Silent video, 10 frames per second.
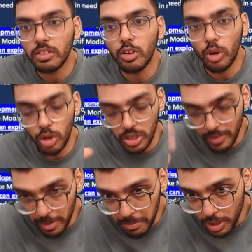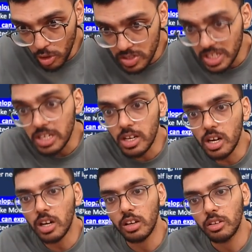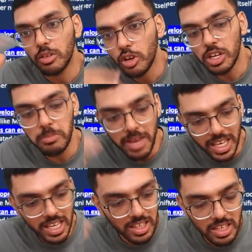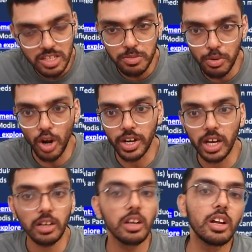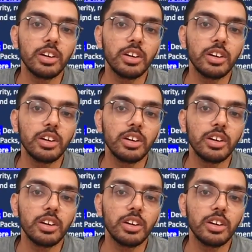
or development cost incurred in making this product